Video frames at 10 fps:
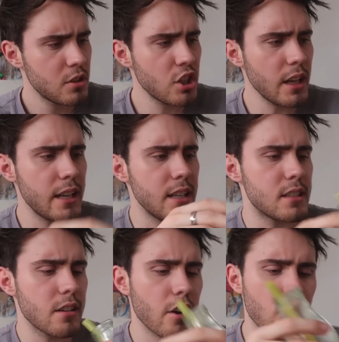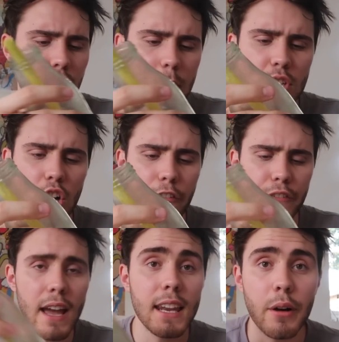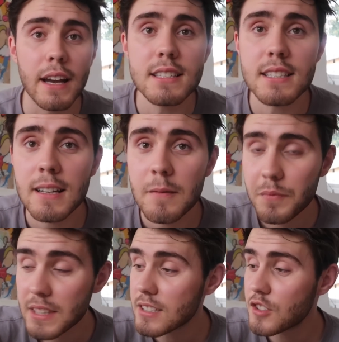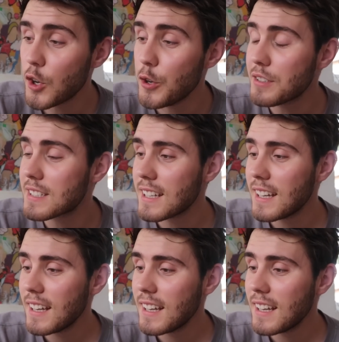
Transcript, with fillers: Jeez, I got ripped off. Anyways, this juice,